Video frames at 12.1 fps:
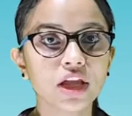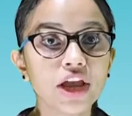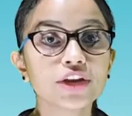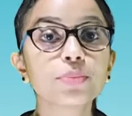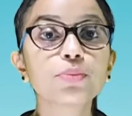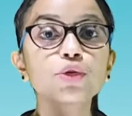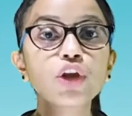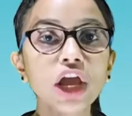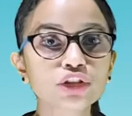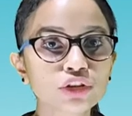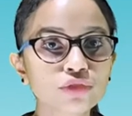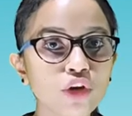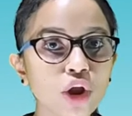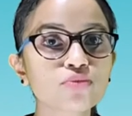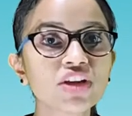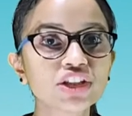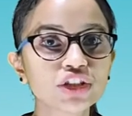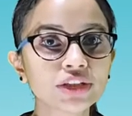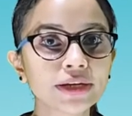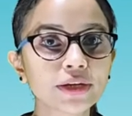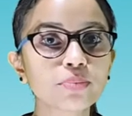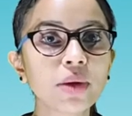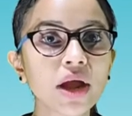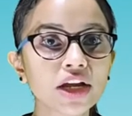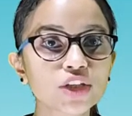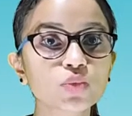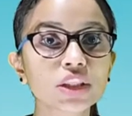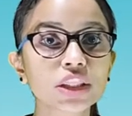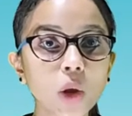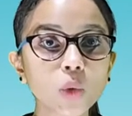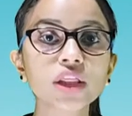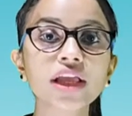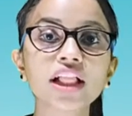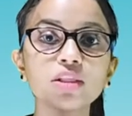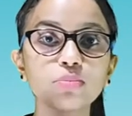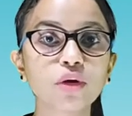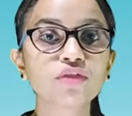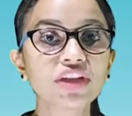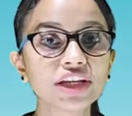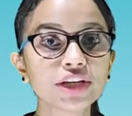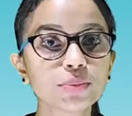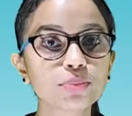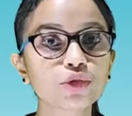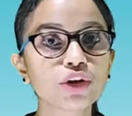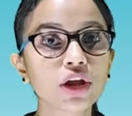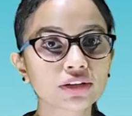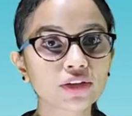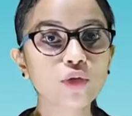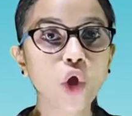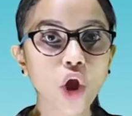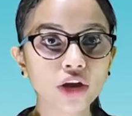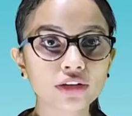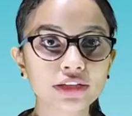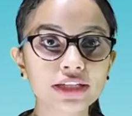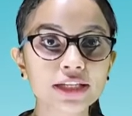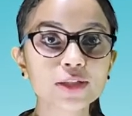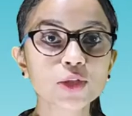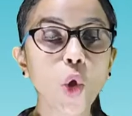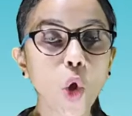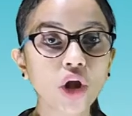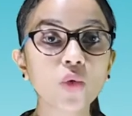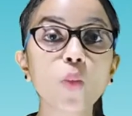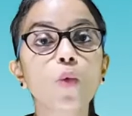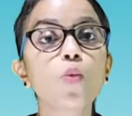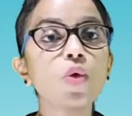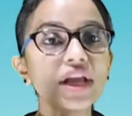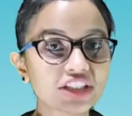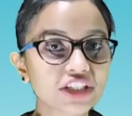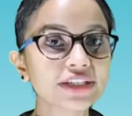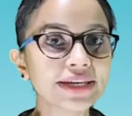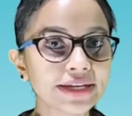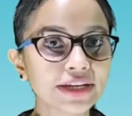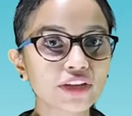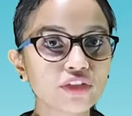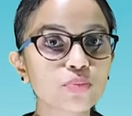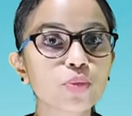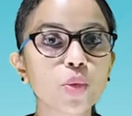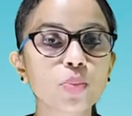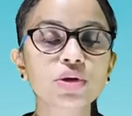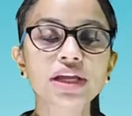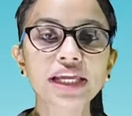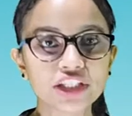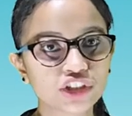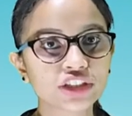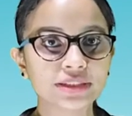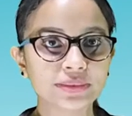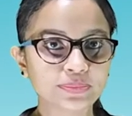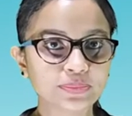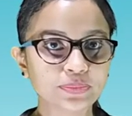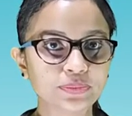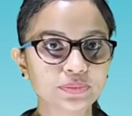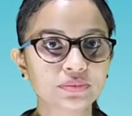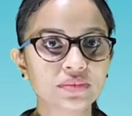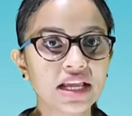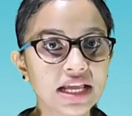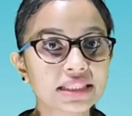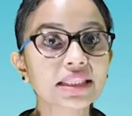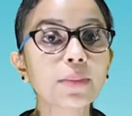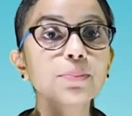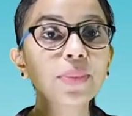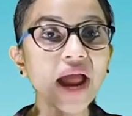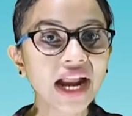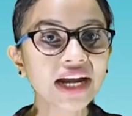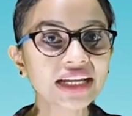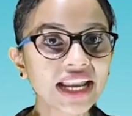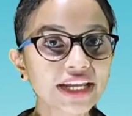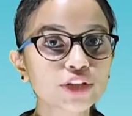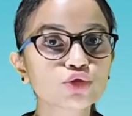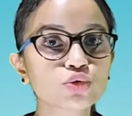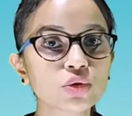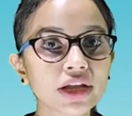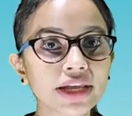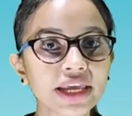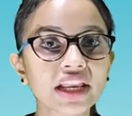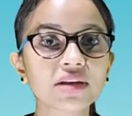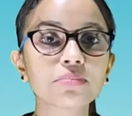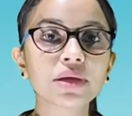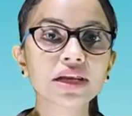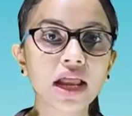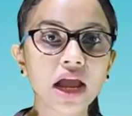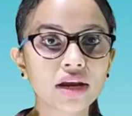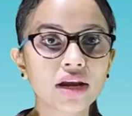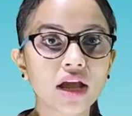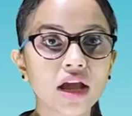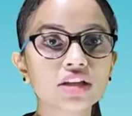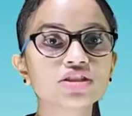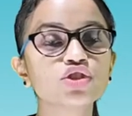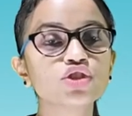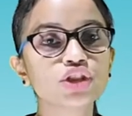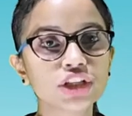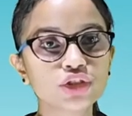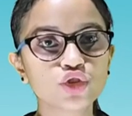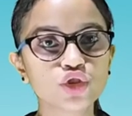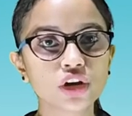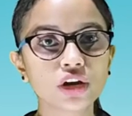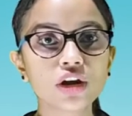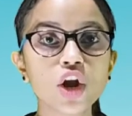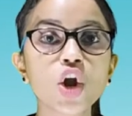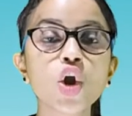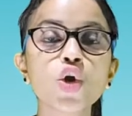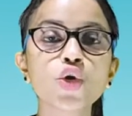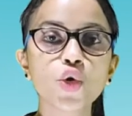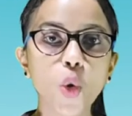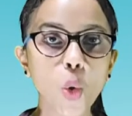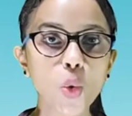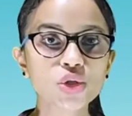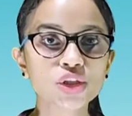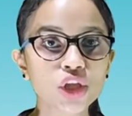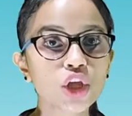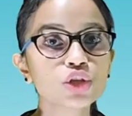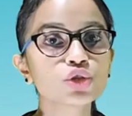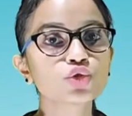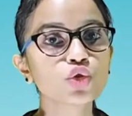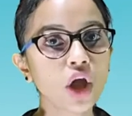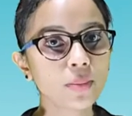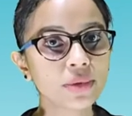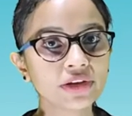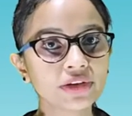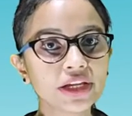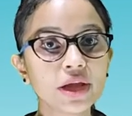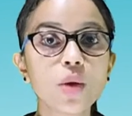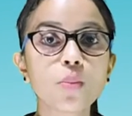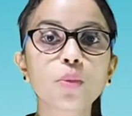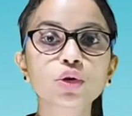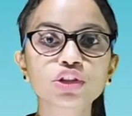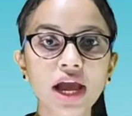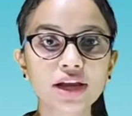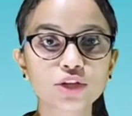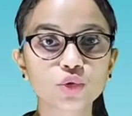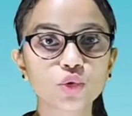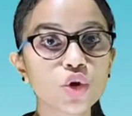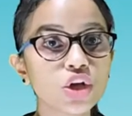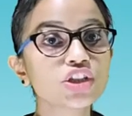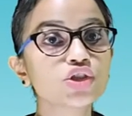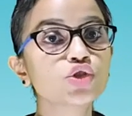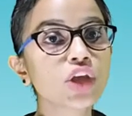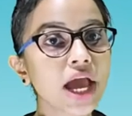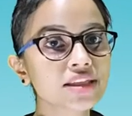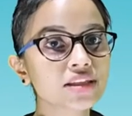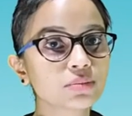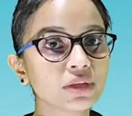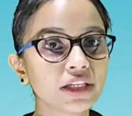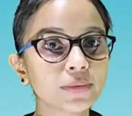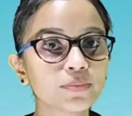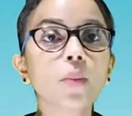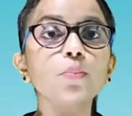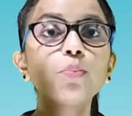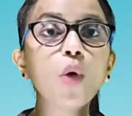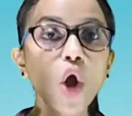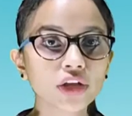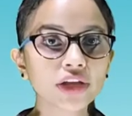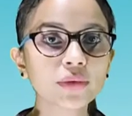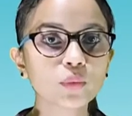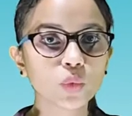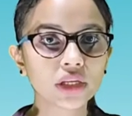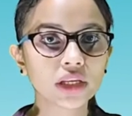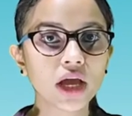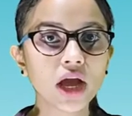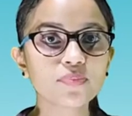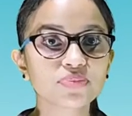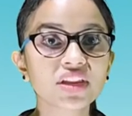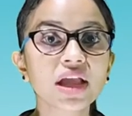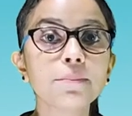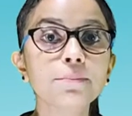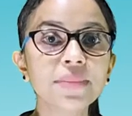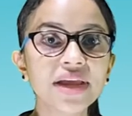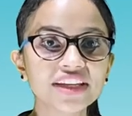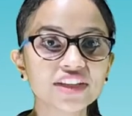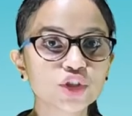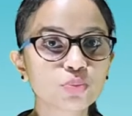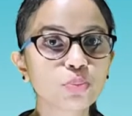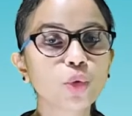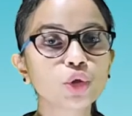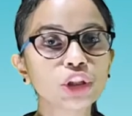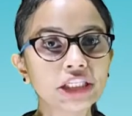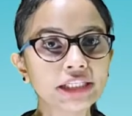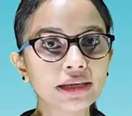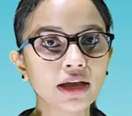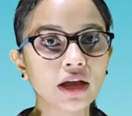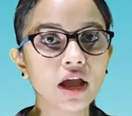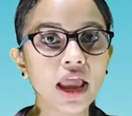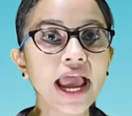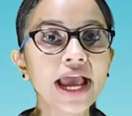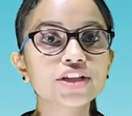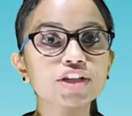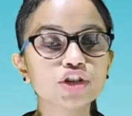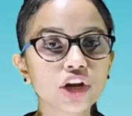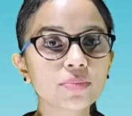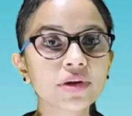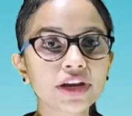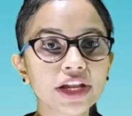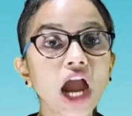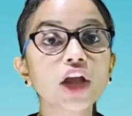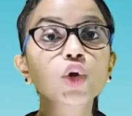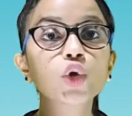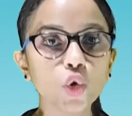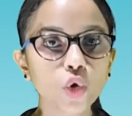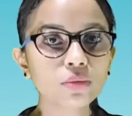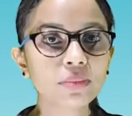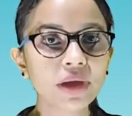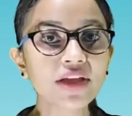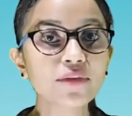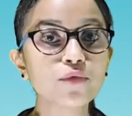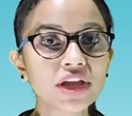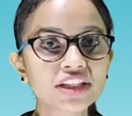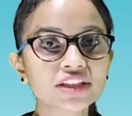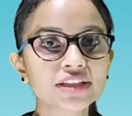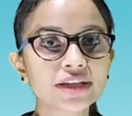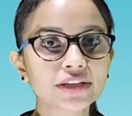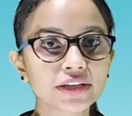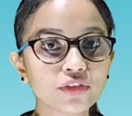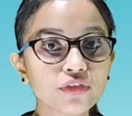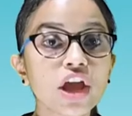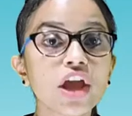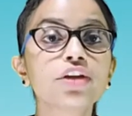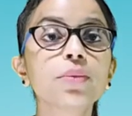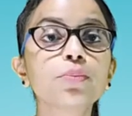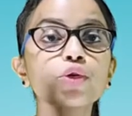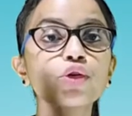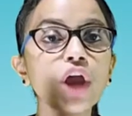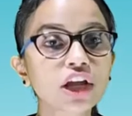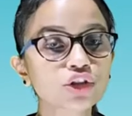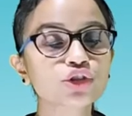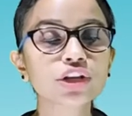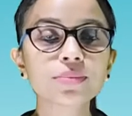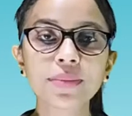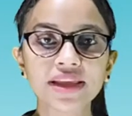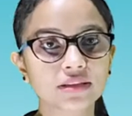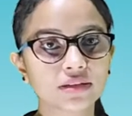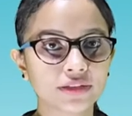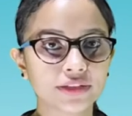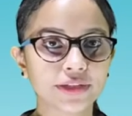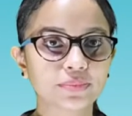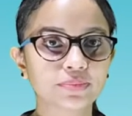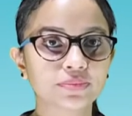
Reproduction from vegetative parts without the help of any reproductive organ is called vegetative propagation. The plant like sugarcane, banana, ginger, rose, strawberry, potato, jasmine, bougainvillea, mint, podina and turmeric are grown by vegetative reproduction method.